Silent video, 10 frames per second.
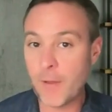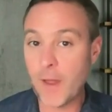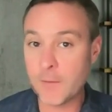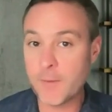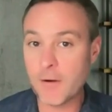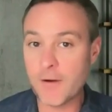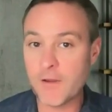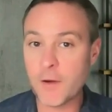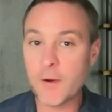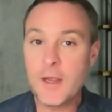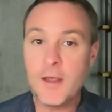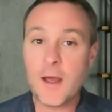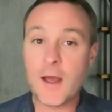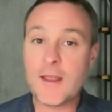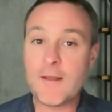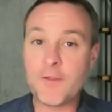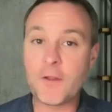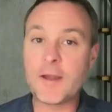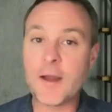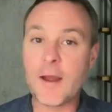blind peer review if the
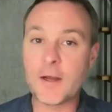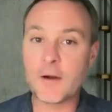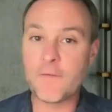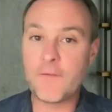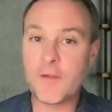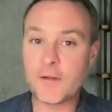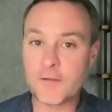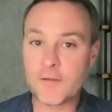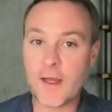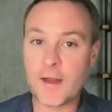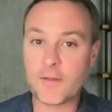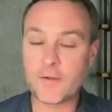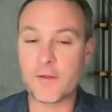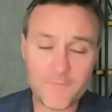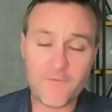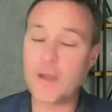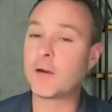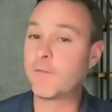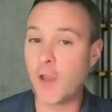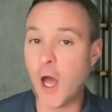lead editor feels like there's some
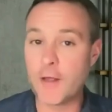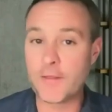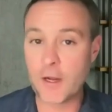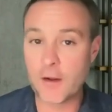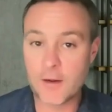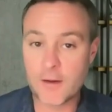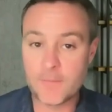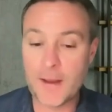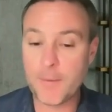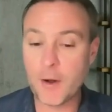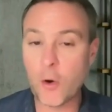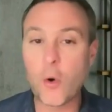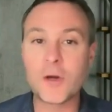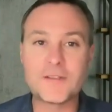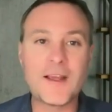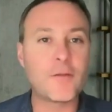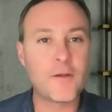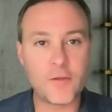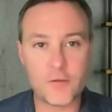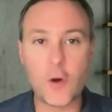fatal flaw in the paper or it's
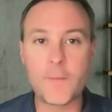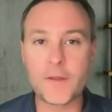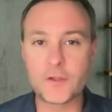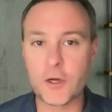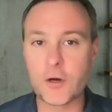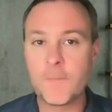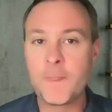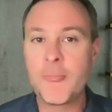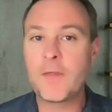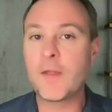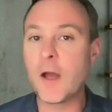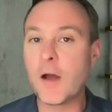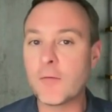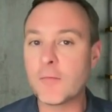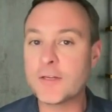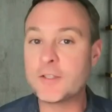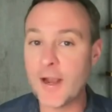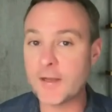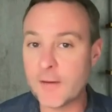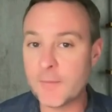outside the scope of the journal. Then they'll
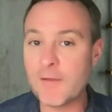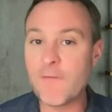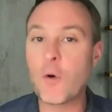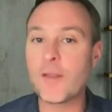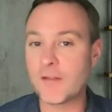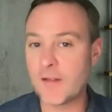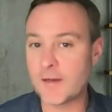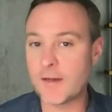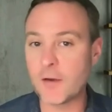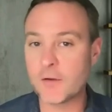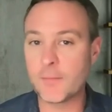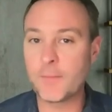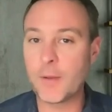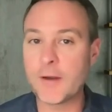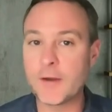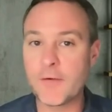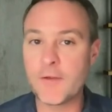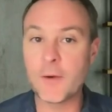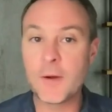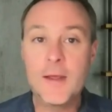reject it before they send it out to blind
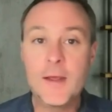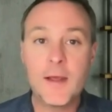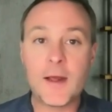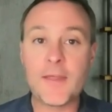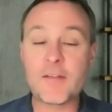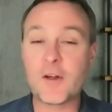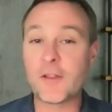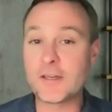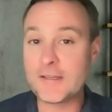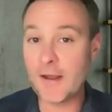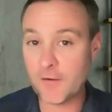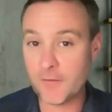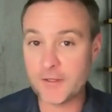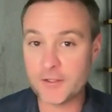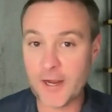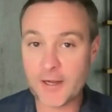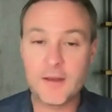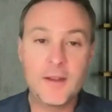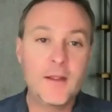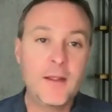review. That's called a desk
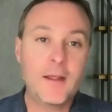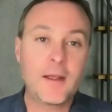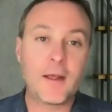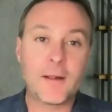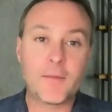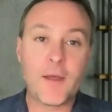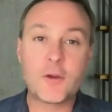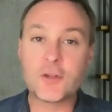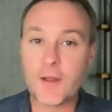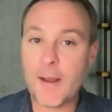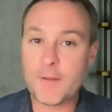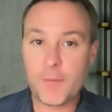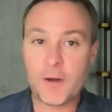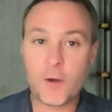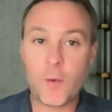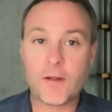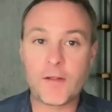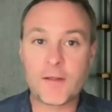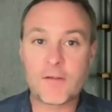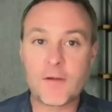reject, and that usually happens pretty
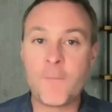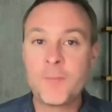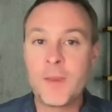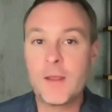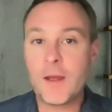quickly. So